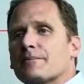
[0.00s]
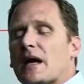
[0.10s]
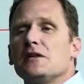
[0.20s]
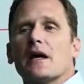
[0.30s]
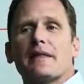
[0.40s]

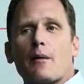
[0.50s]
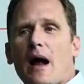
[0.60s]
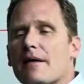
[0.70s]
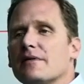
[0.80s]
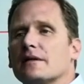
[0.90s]
And yet they were
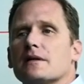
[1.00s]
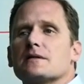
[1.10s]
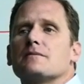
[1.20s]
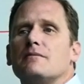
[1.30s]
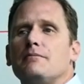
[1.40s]
having
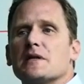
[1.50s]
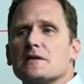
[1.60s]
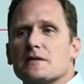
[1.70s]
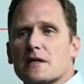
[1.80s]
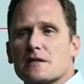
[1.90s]
this
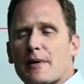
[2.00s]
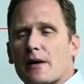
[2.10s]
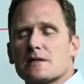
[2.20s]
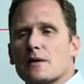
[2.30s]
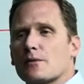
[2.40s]
business
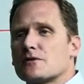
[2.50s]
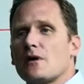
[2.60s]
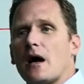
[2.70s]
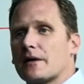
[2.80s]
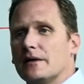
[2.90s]
experience that was
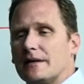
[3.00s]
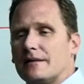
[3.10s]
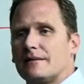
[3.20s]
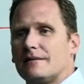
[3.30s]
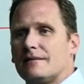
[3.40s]
not good.
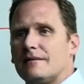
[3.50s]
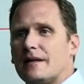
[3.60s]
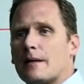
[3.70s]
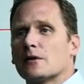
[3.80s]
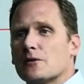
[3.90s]

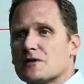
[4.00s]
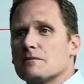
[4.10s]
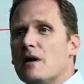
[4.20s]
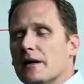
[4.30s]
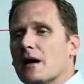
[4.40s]
They were
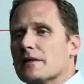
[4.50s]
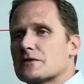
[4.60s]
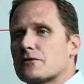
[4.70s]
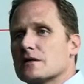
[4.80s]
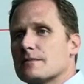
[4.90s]
losing money on this
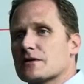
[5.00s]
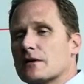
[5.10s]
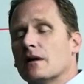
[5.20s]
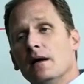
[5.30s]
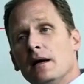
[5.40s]
transmission.